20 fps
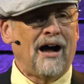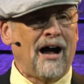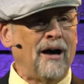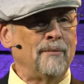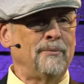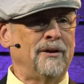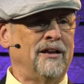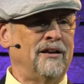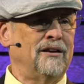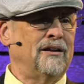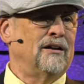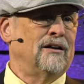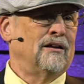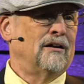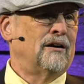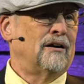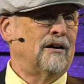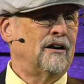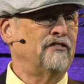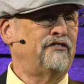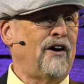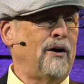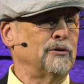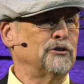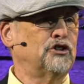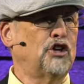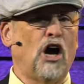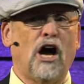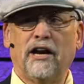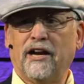I mean, if I
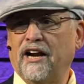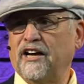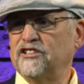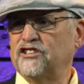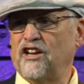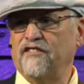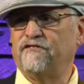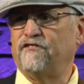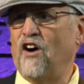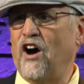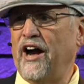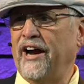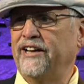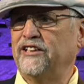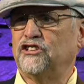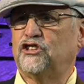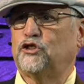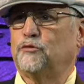was God, I'd say, fine,